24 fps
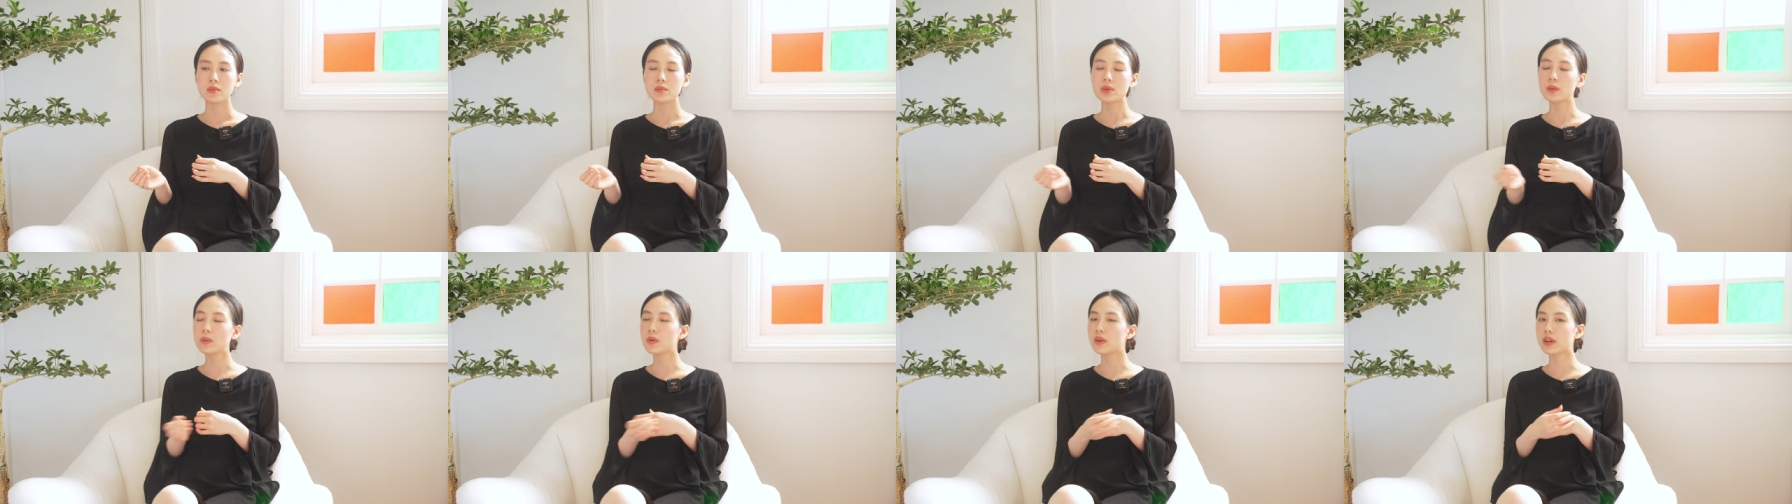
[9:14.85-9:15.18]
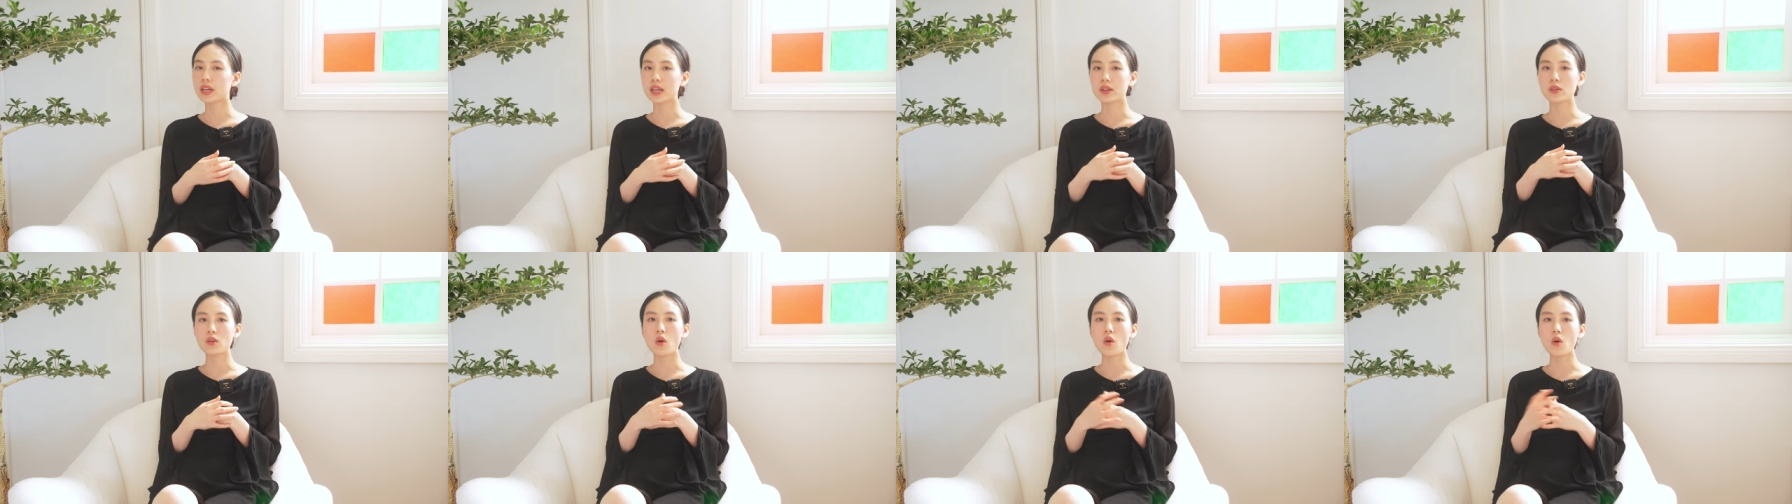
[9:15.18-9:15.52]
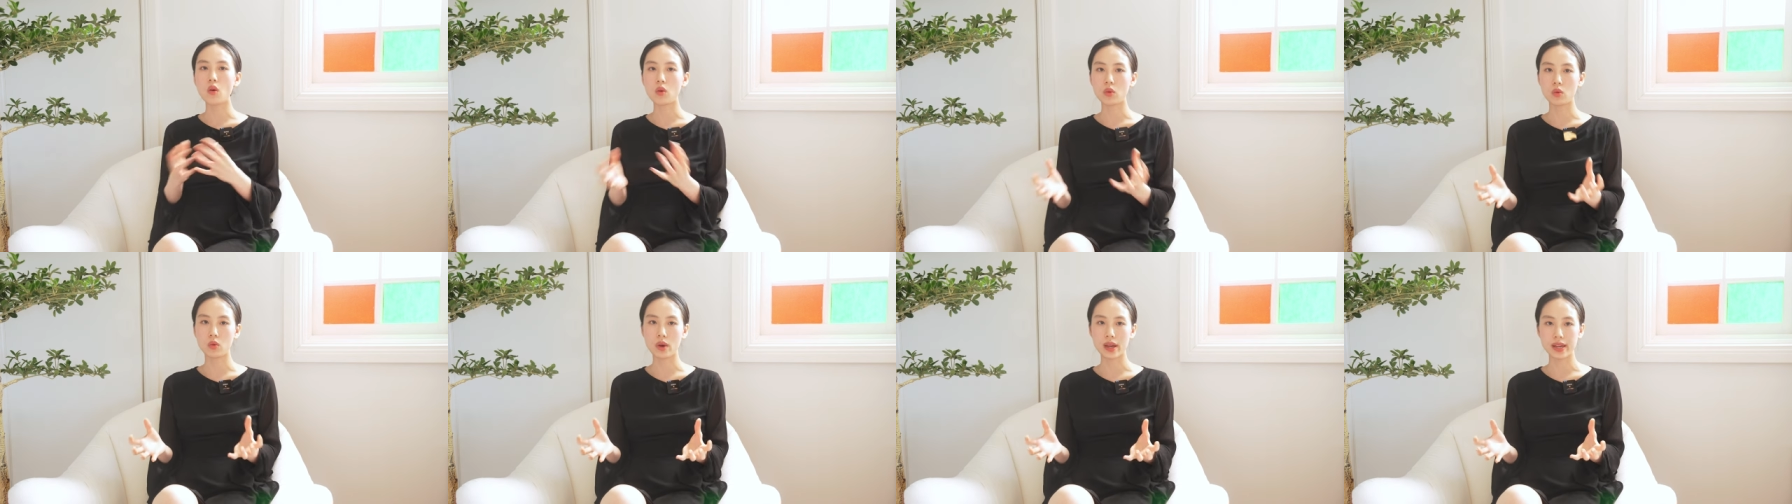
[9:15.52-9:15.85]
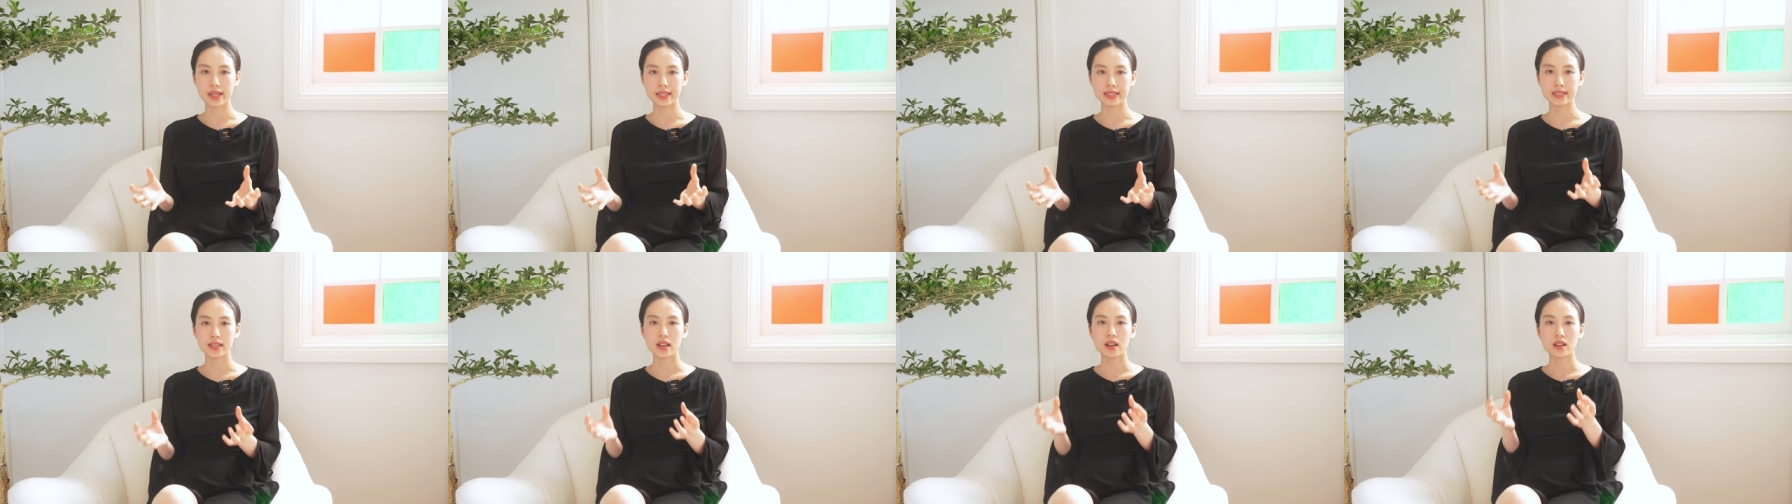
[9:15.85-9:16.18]
people can
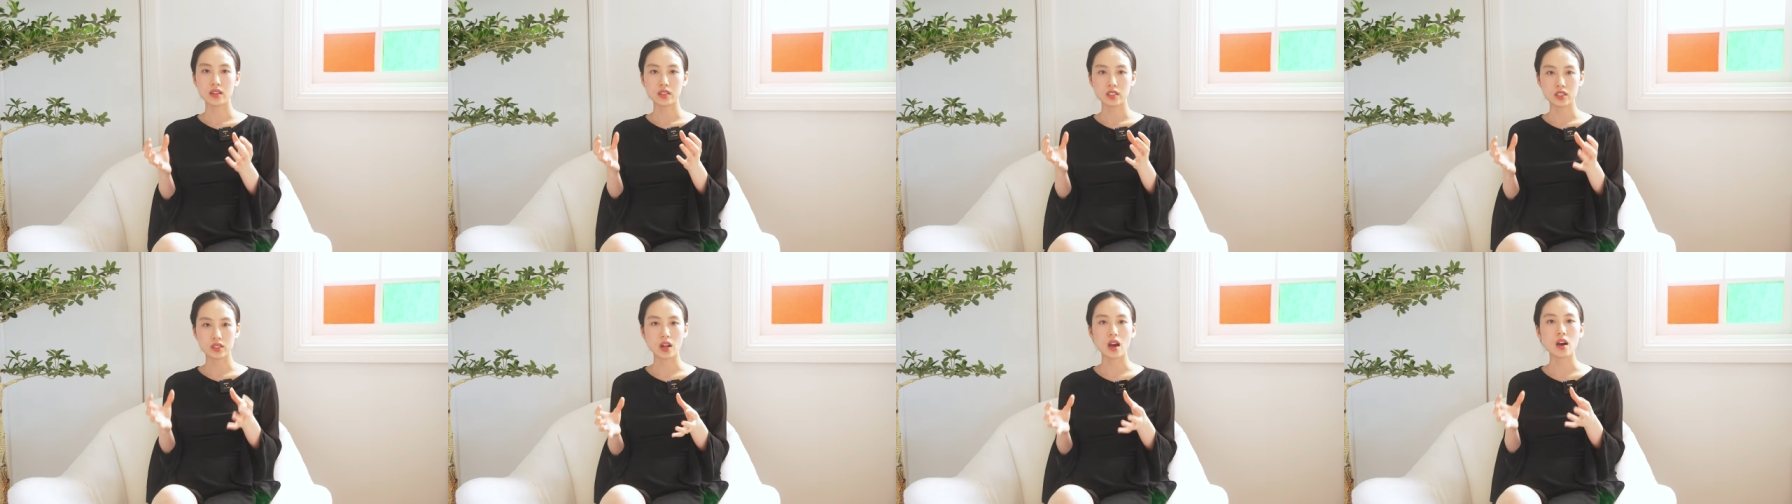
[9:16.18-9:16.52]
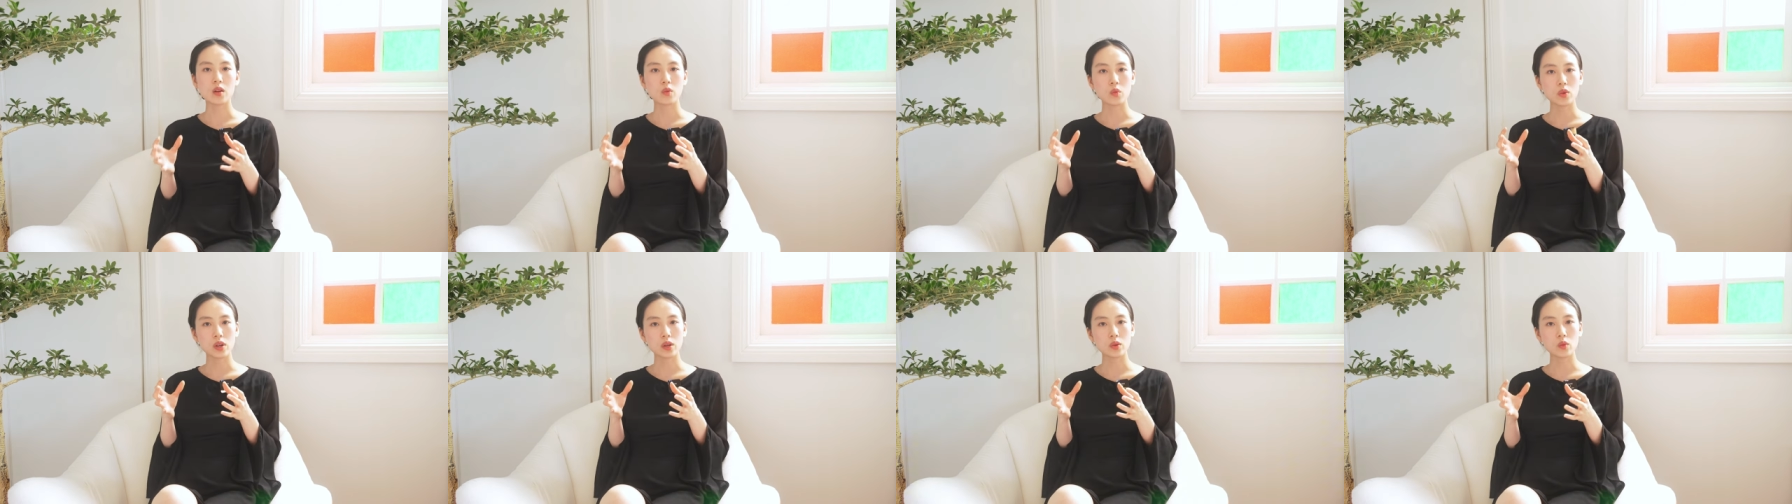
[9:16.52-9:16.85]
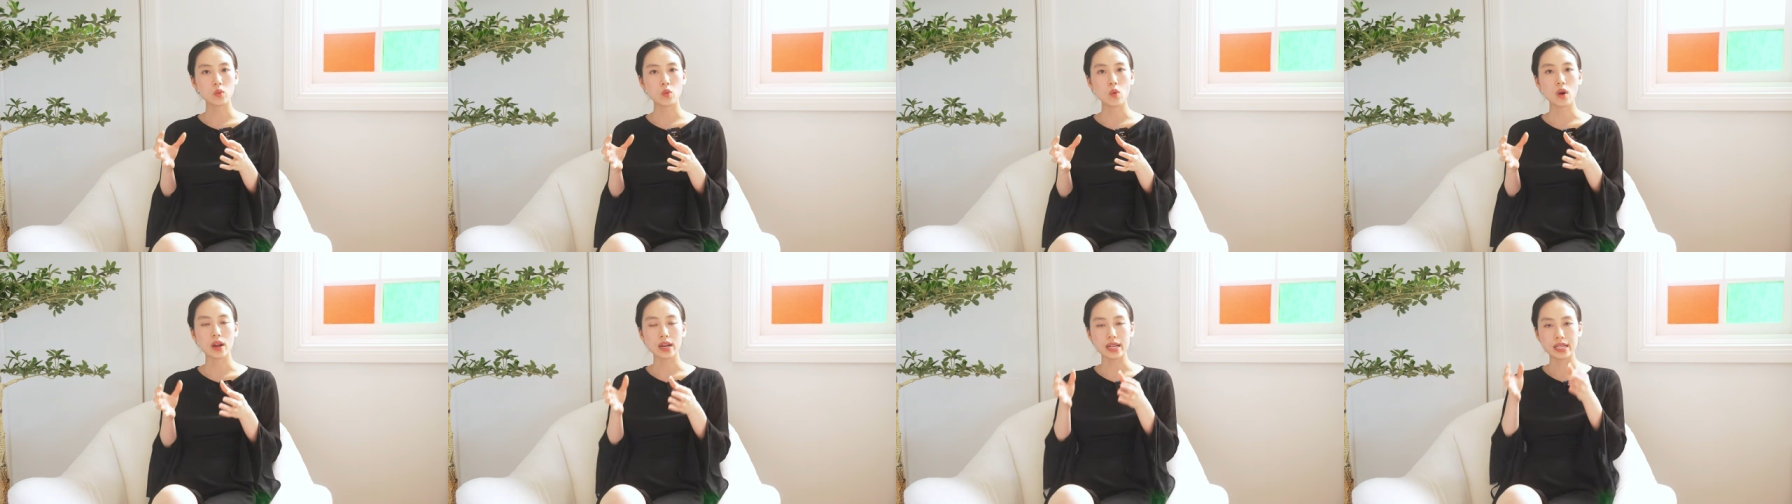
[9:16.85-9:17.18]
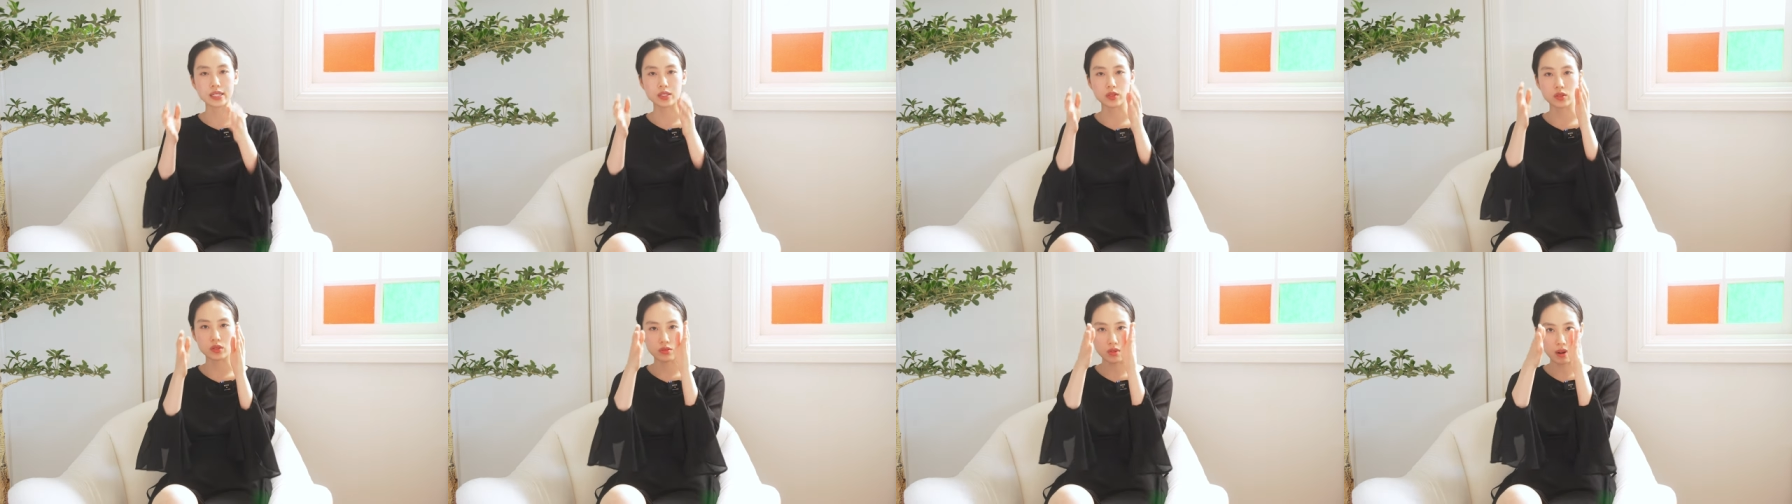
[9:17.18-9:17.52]
always start with what
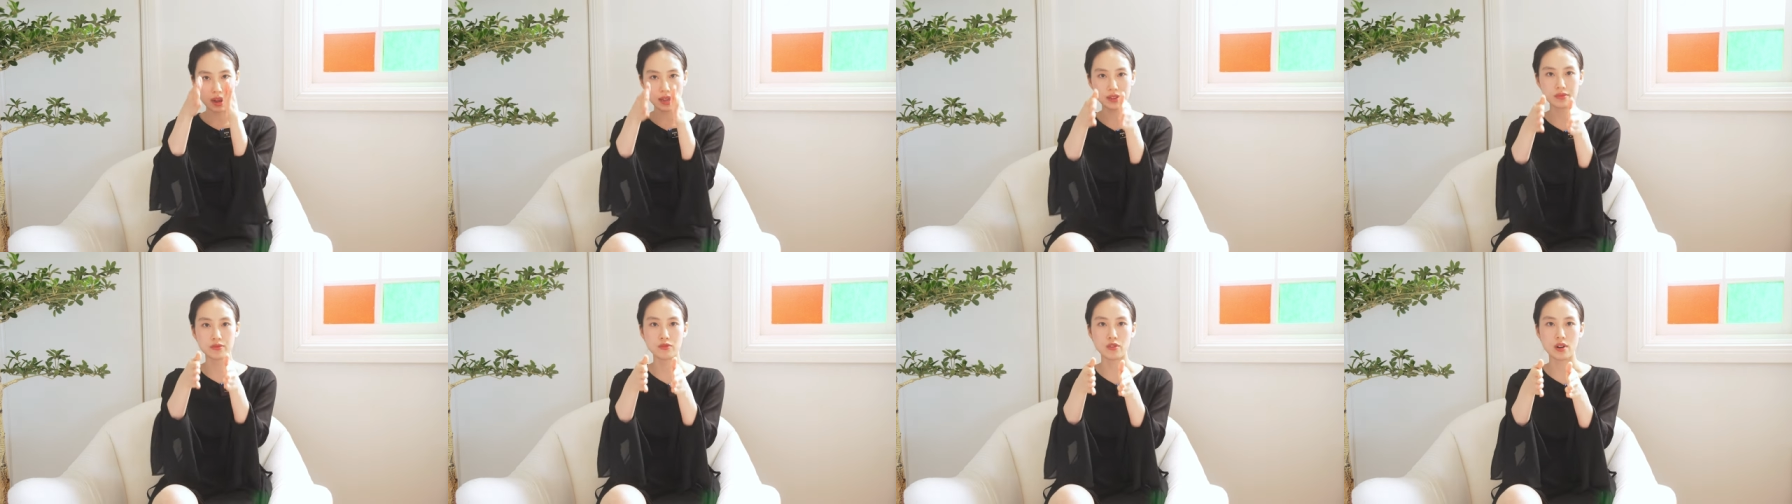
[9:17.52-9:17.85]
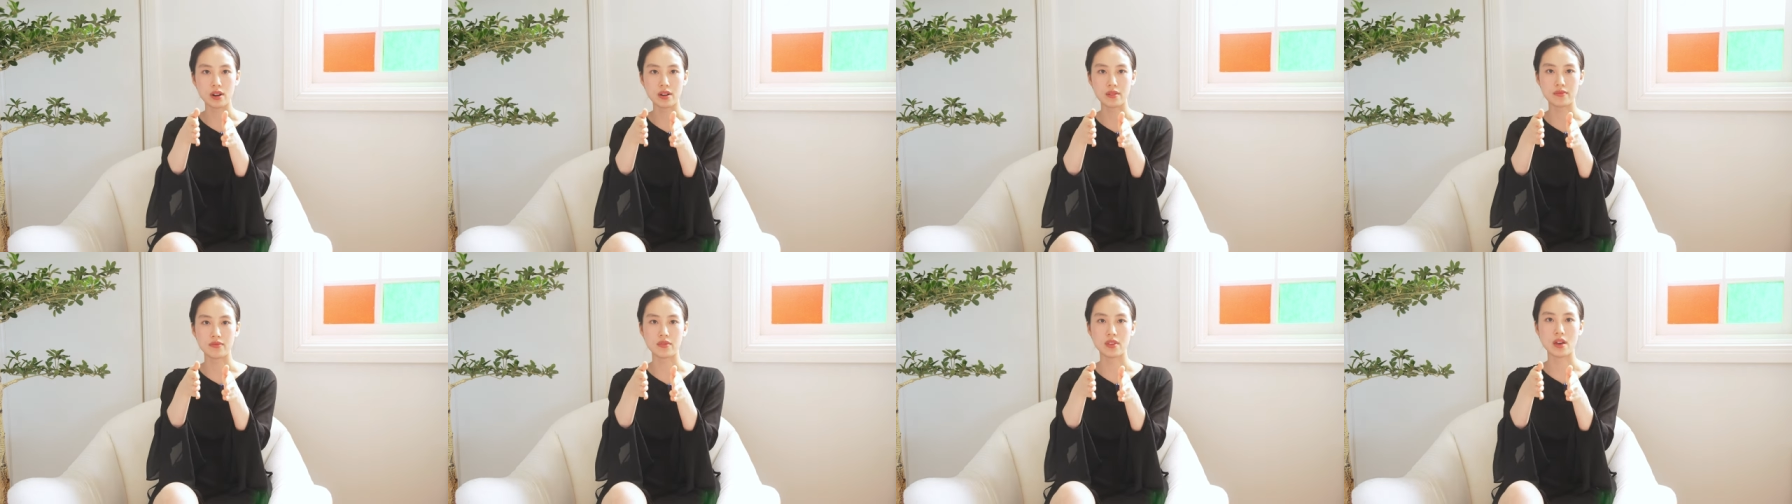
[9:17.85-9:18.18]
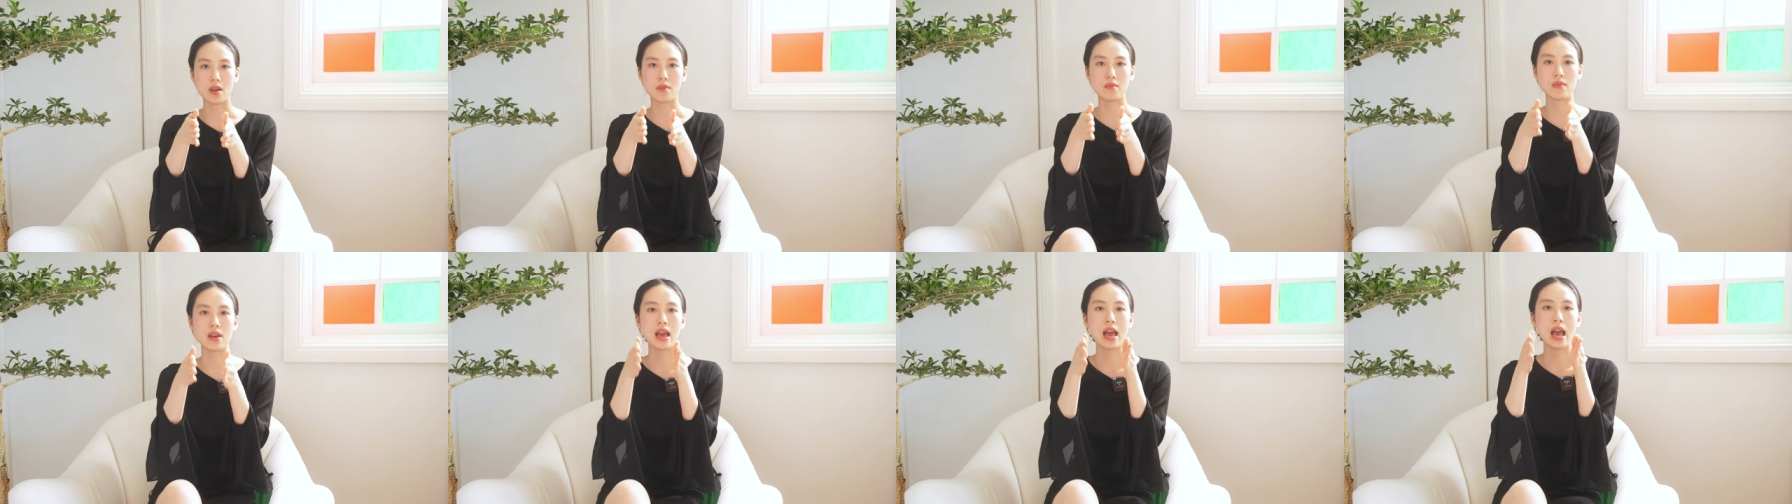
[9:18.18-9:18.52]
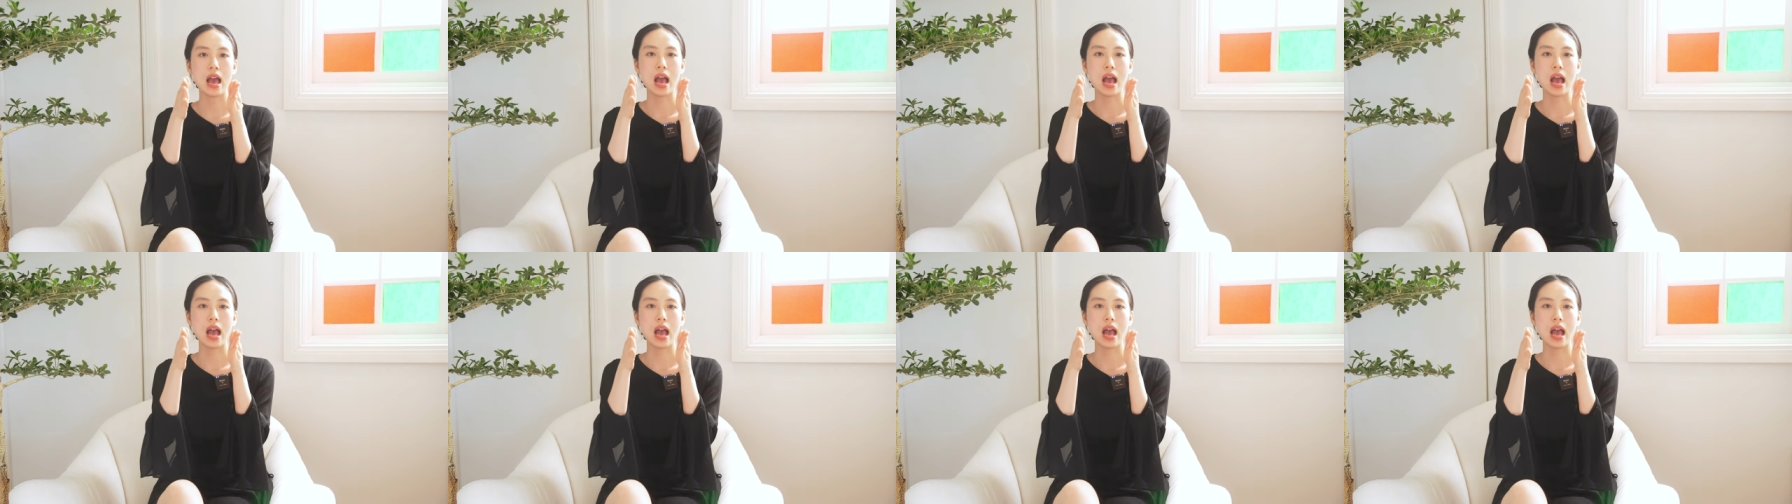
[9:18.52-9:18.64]
is right in front of them